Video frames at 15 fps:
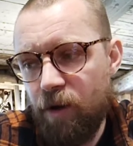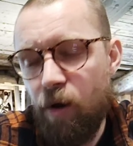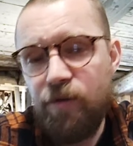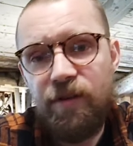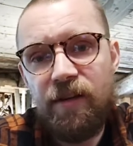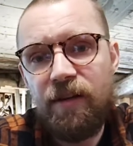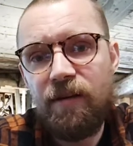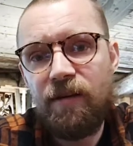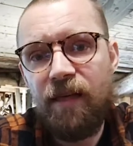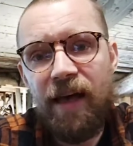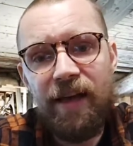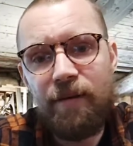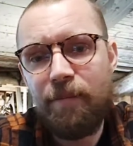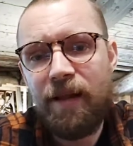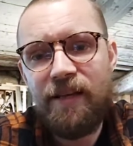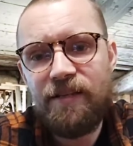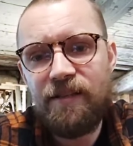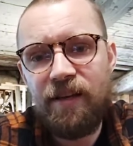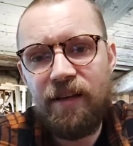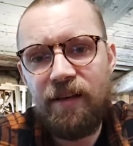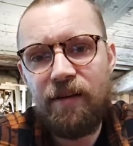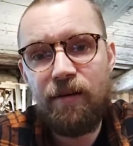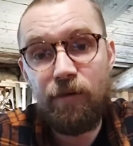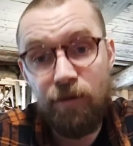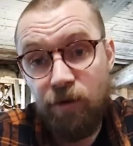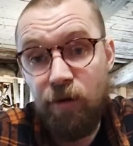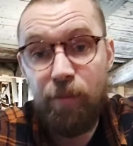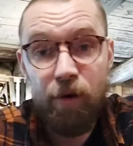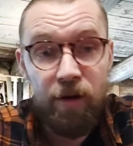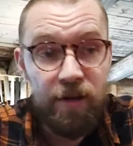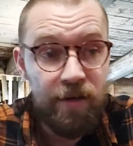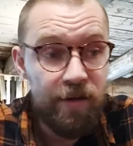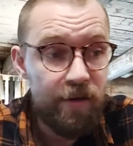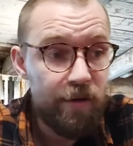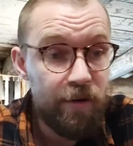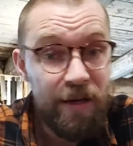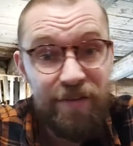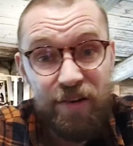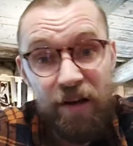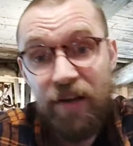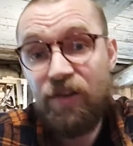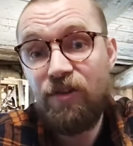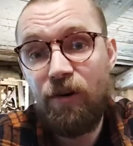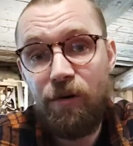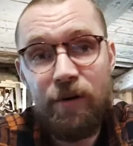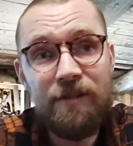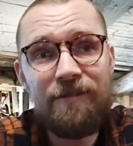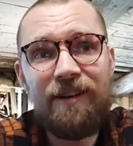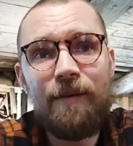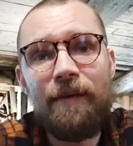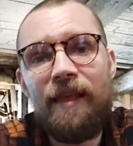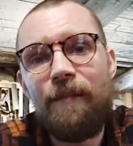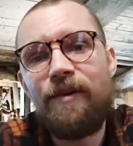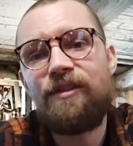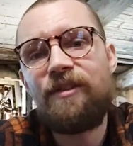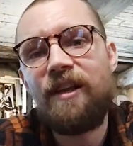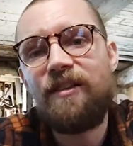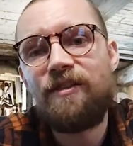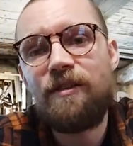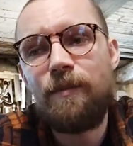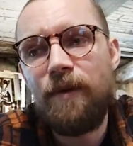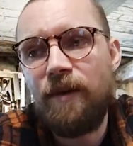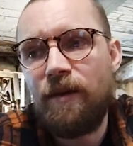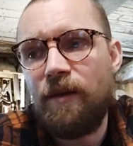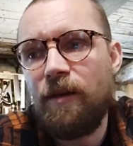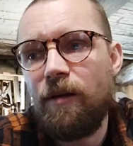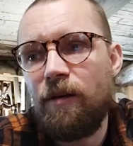Coating that in plastic or poly or even nitro doesn't really make that much sense to me.